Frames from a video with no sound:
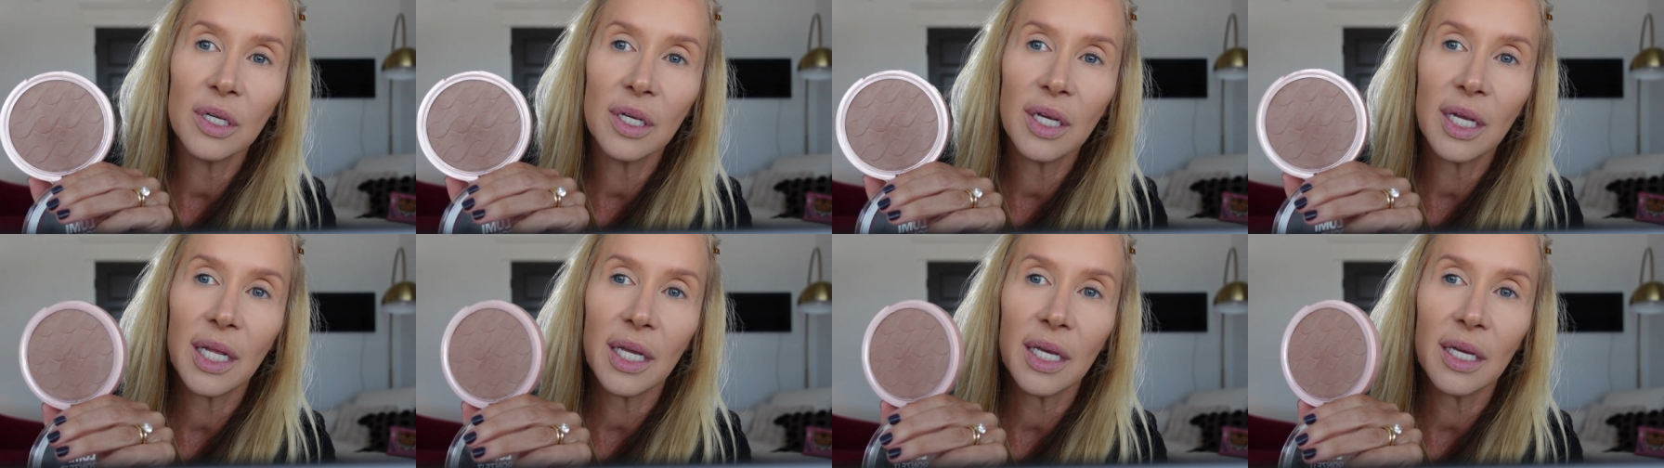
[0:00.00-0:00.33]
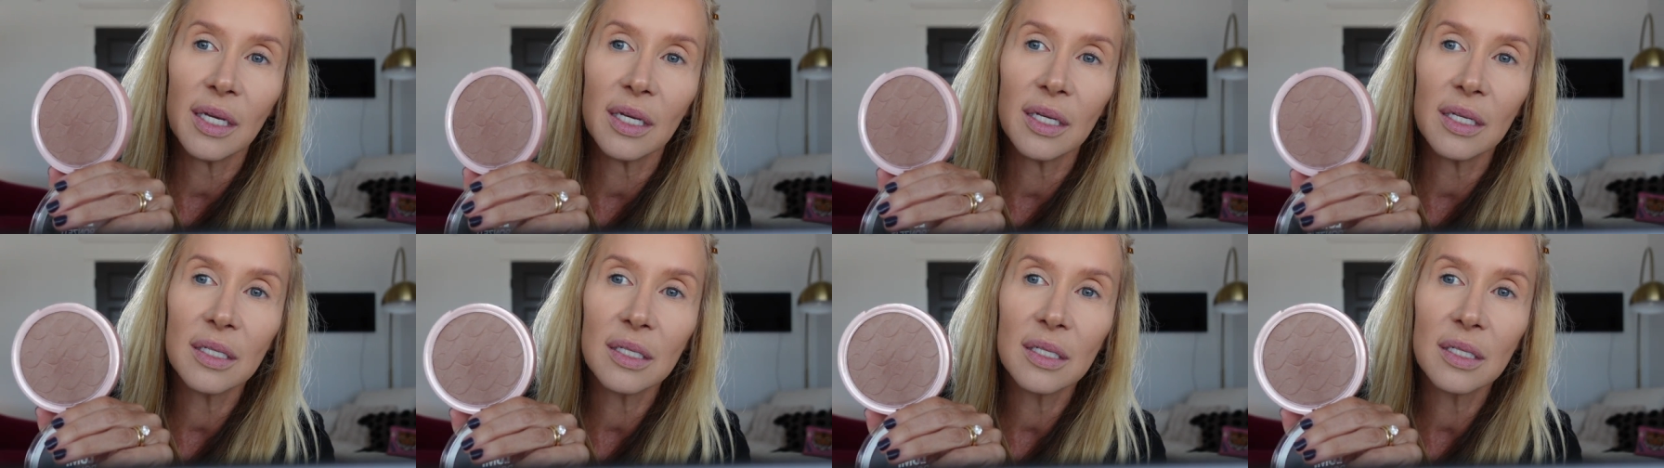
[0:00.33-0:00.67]
it
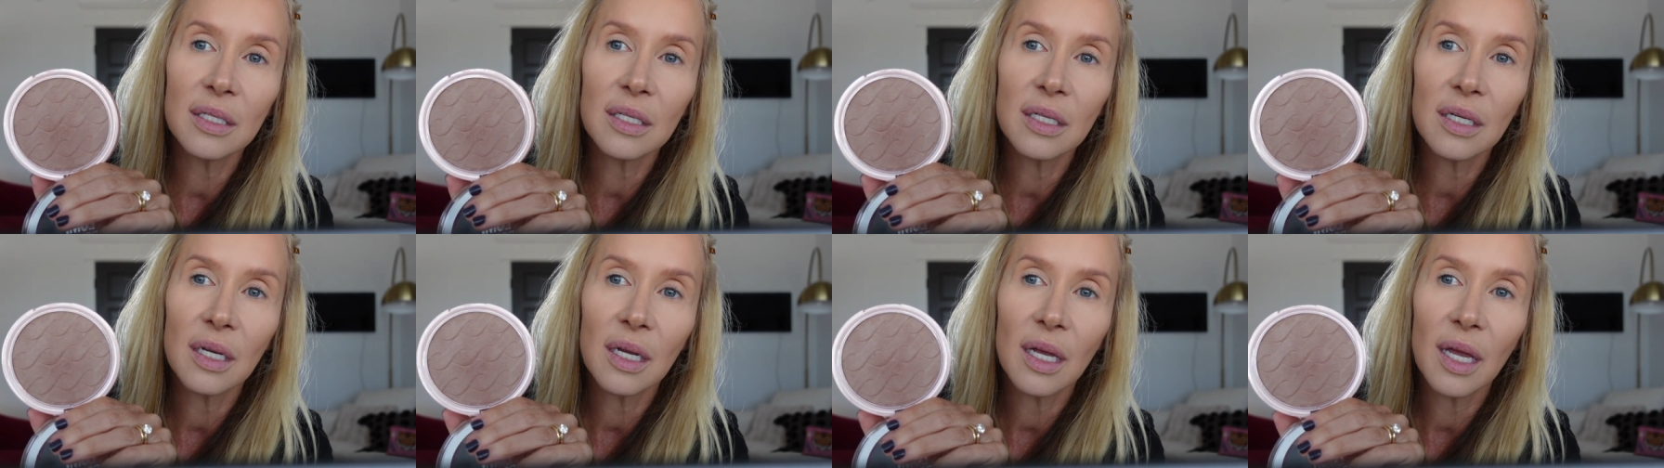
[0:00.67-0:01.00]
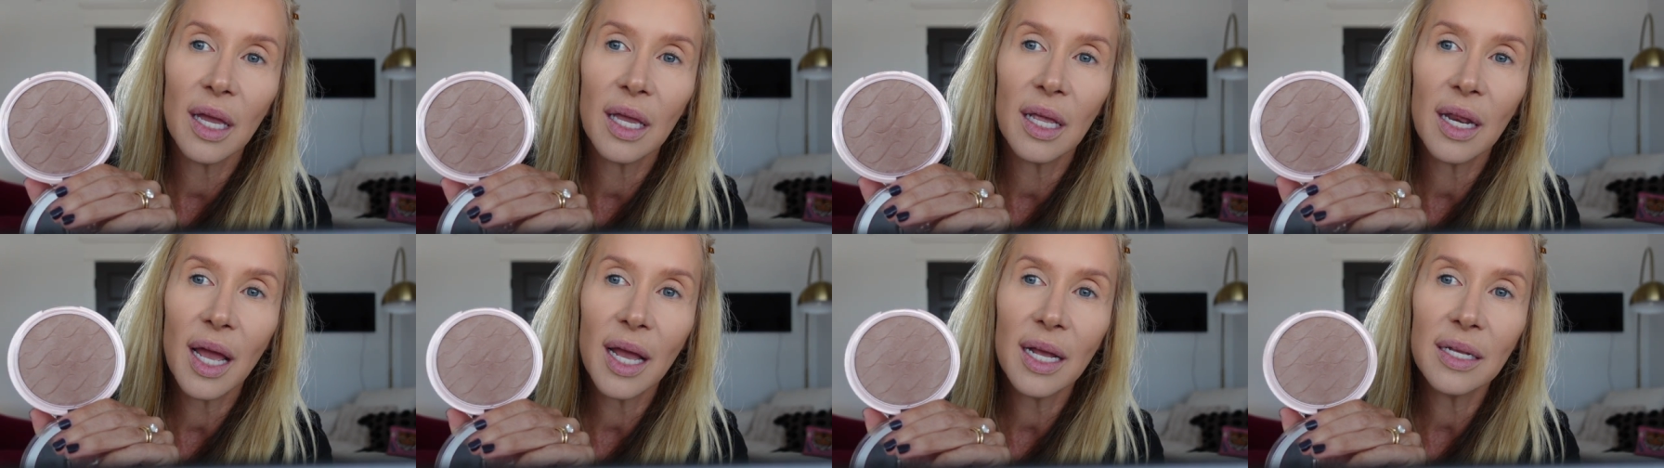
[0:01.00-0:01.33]
is
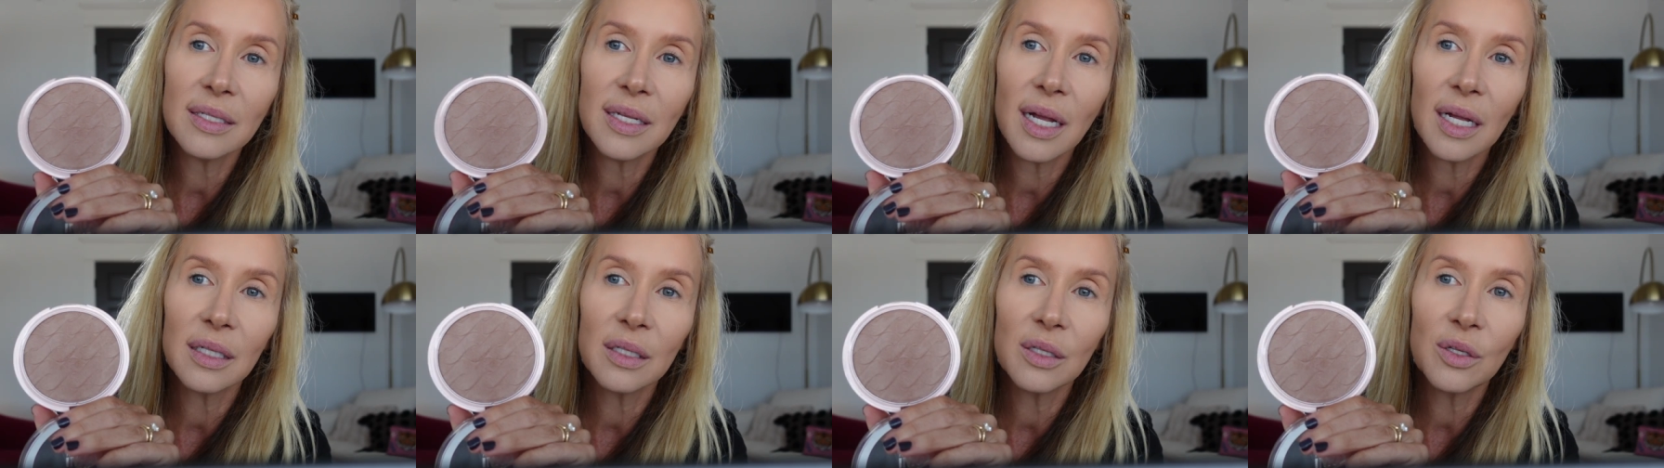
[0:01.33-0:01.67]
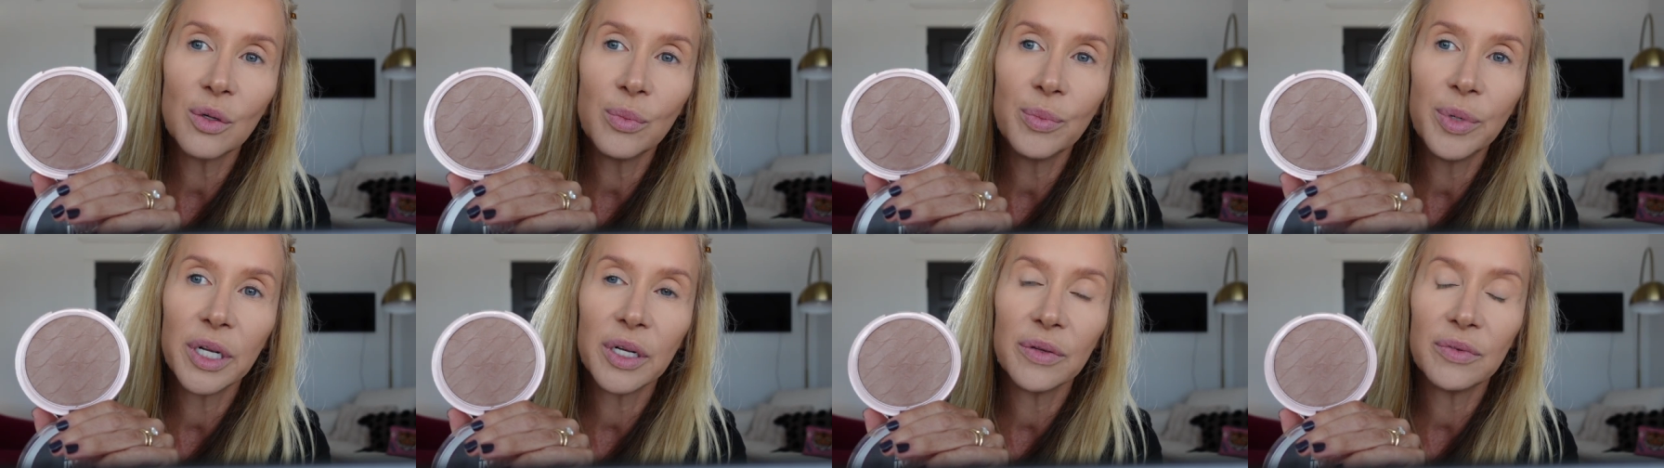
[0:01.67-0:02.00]
and it has that
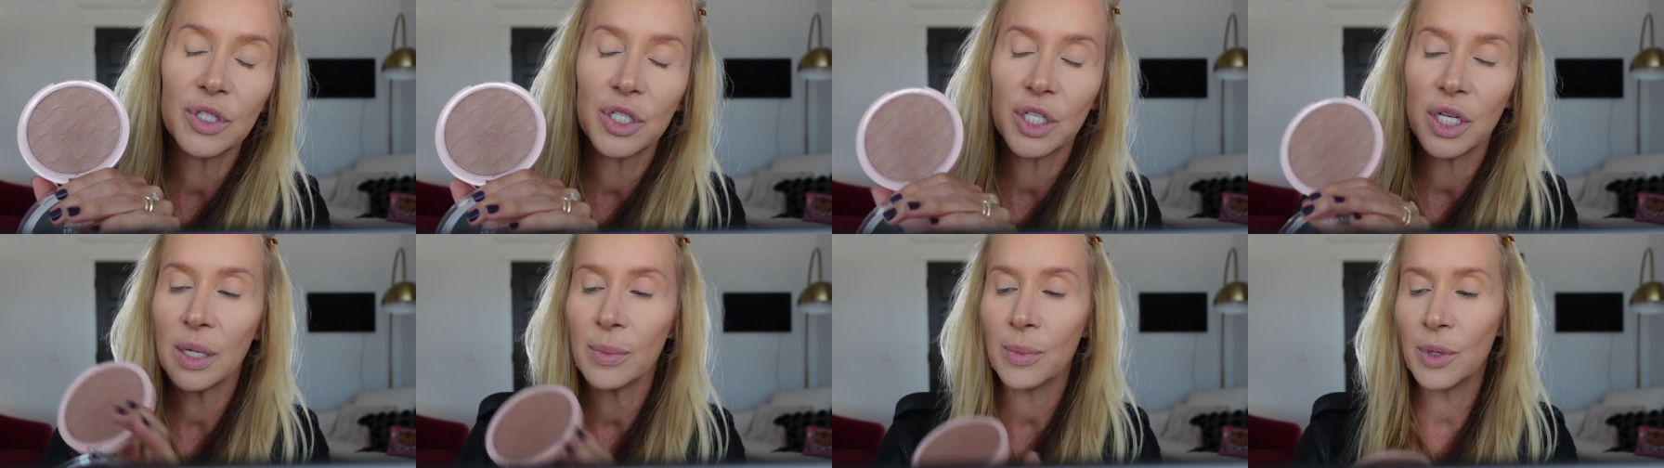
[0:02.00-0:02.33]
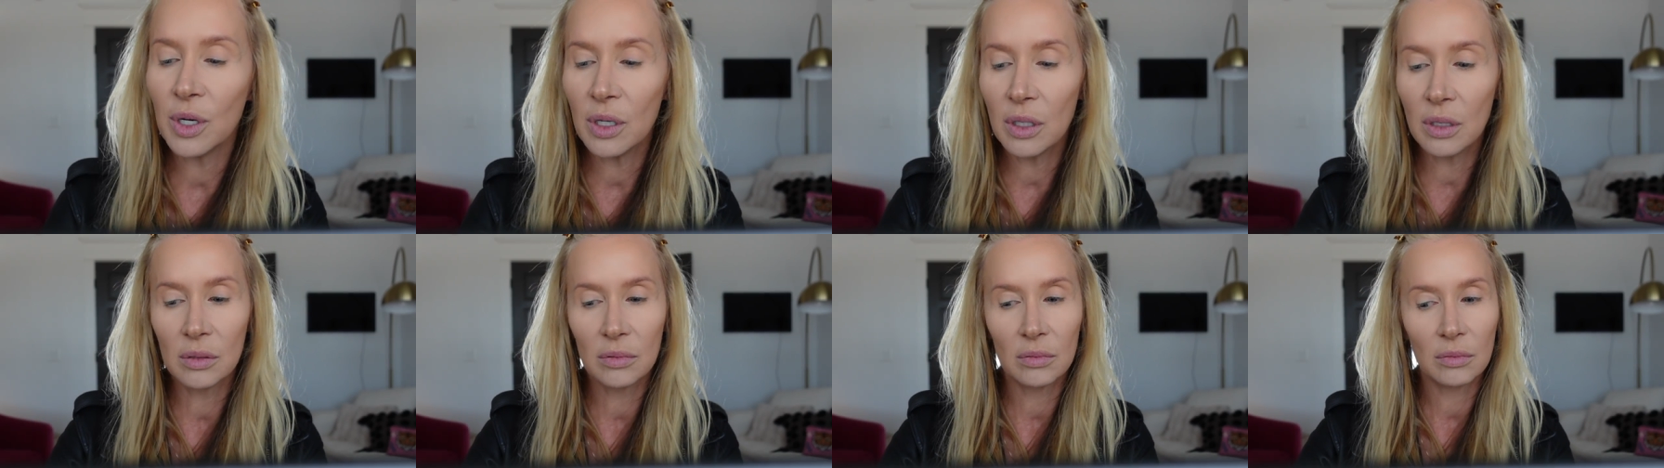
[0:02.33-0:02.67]
little bit of
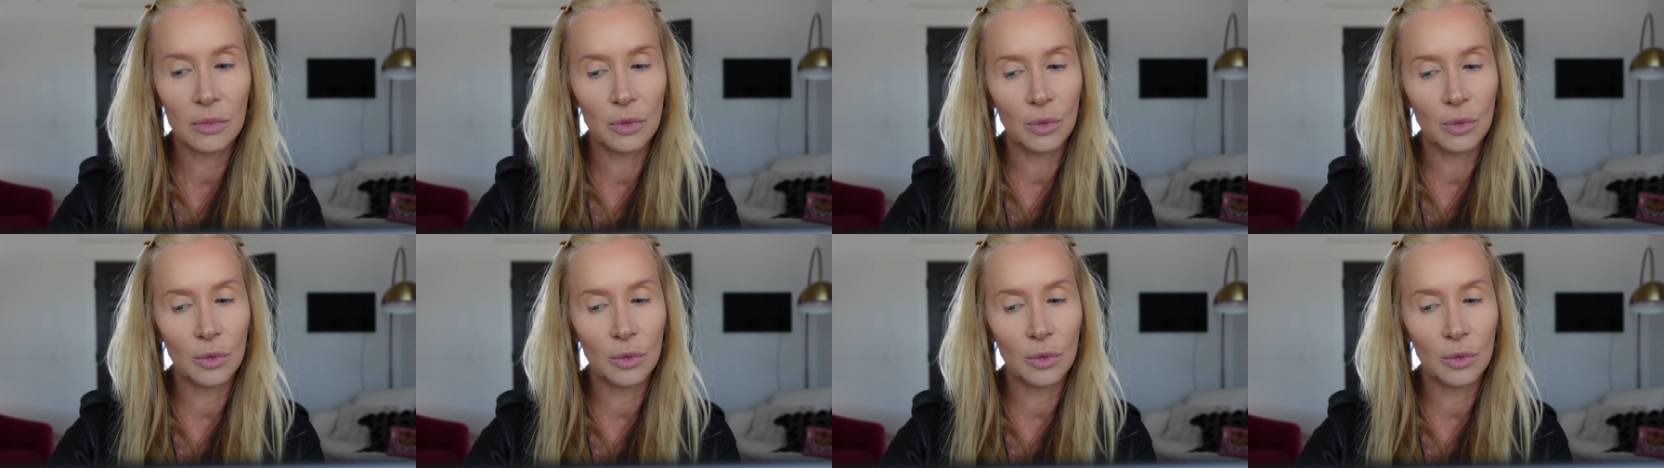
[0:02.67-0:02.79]
shimmer.